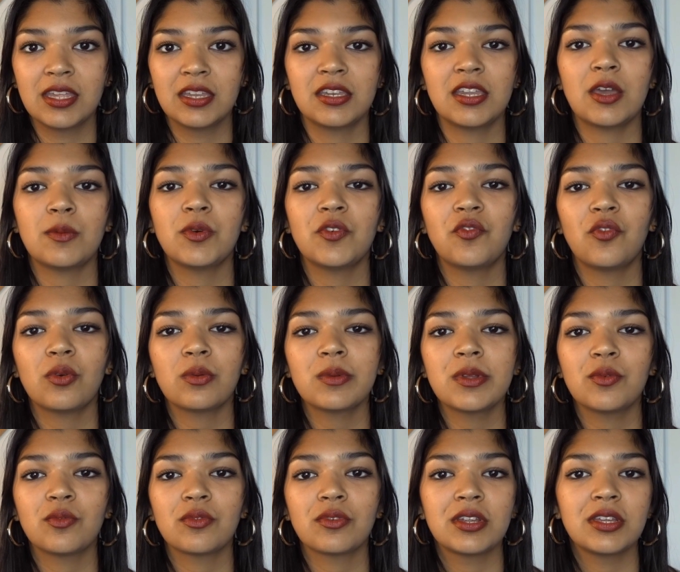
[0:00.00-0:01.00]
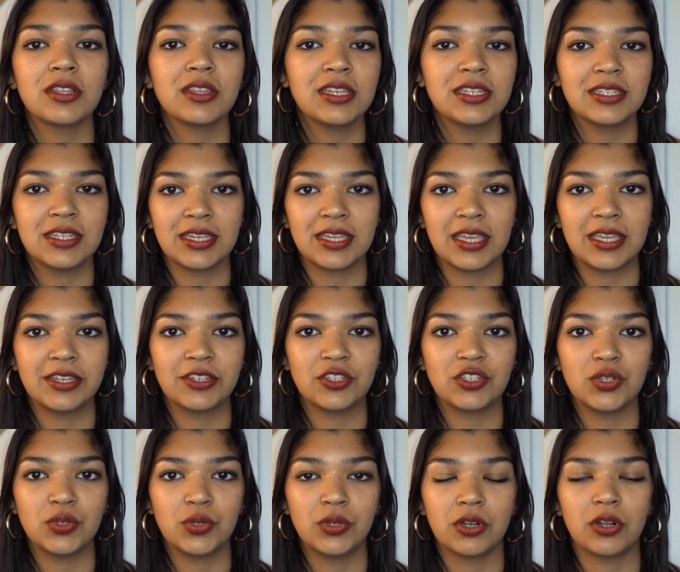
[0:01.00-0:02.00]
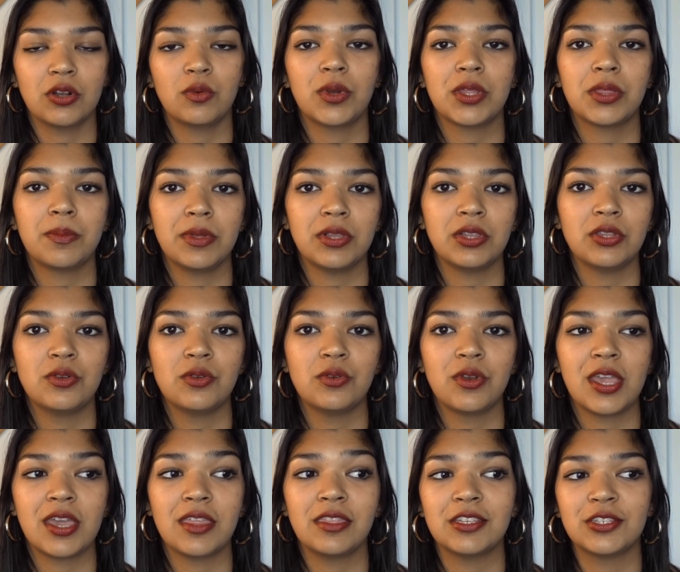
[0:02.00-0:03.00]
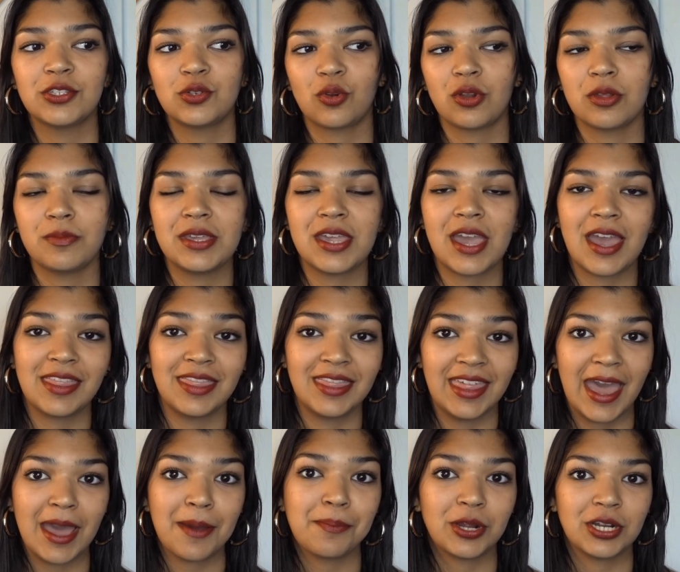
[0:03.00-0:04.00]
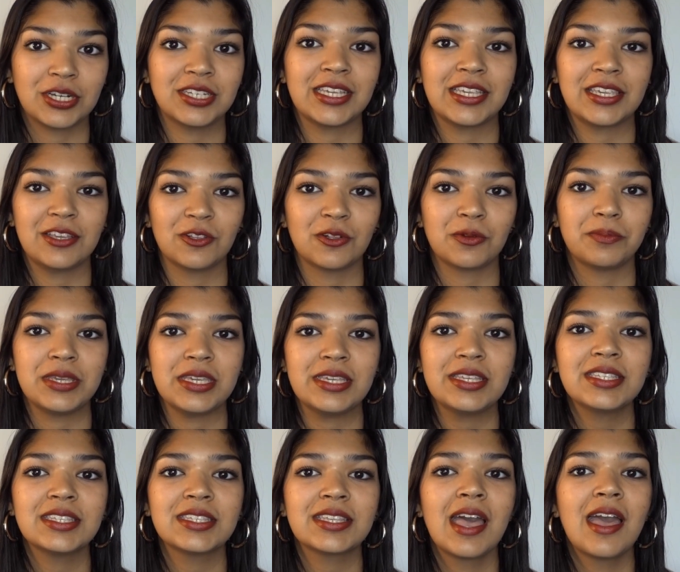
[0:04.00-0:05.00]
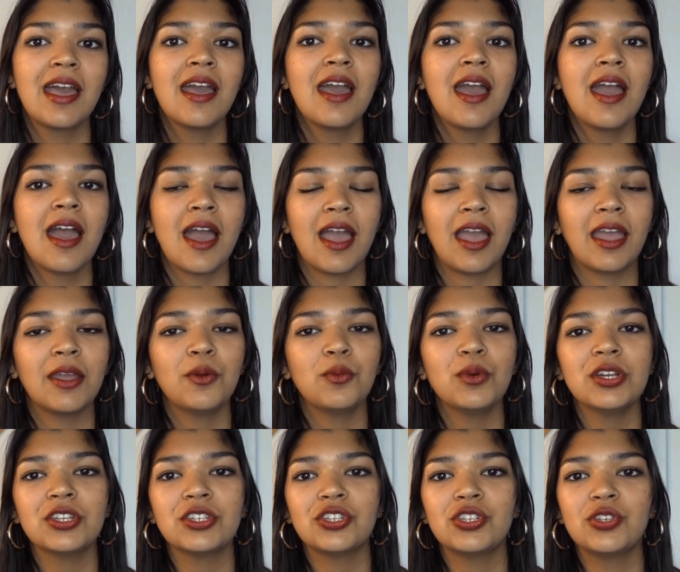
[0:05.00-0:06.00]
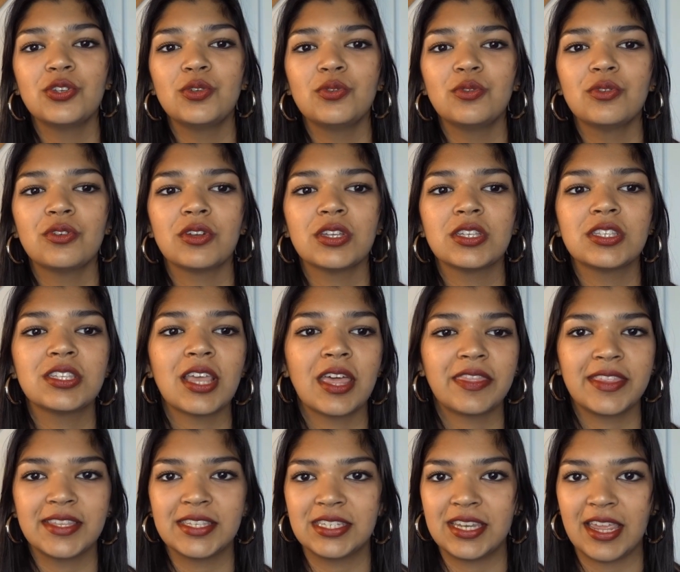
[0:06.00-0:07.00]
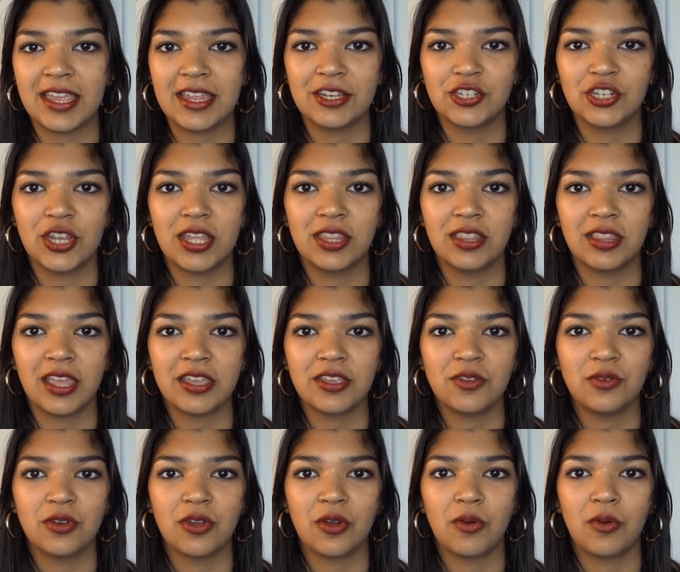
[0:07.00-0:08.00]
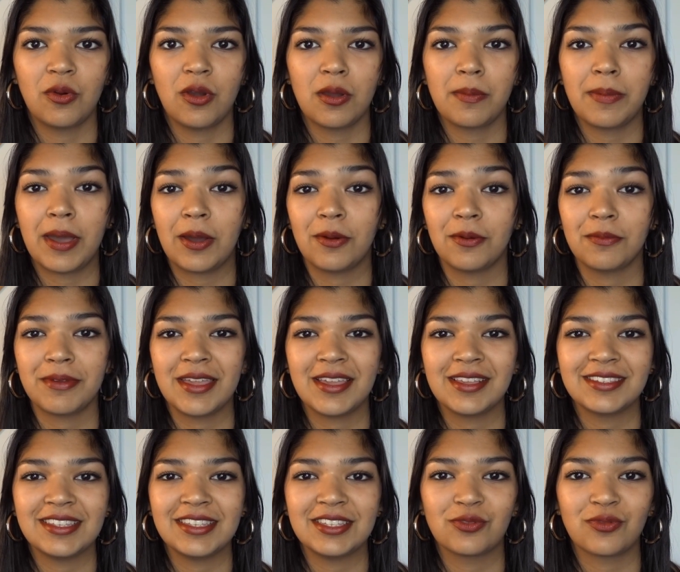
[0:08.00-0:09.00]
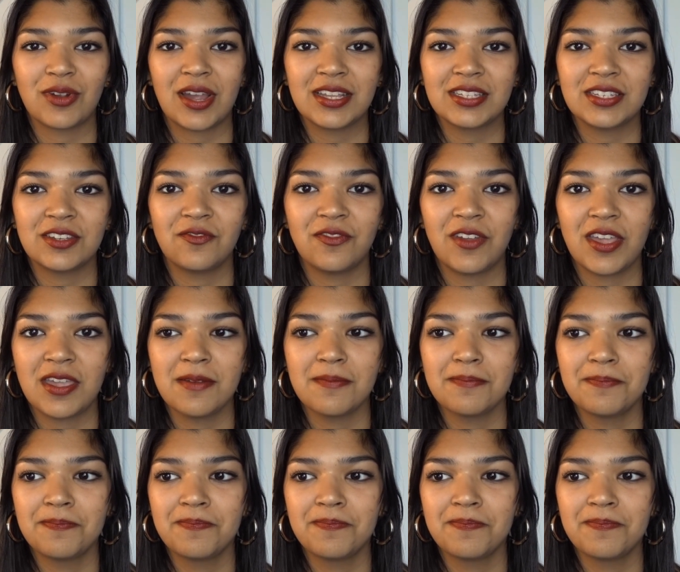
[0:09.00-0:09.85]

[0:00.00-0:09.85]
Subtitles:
Now, before we really dig into Girl with Balloon and the story behind that particular piece, I want to set the stage and let you know about Banksy's rise to fame,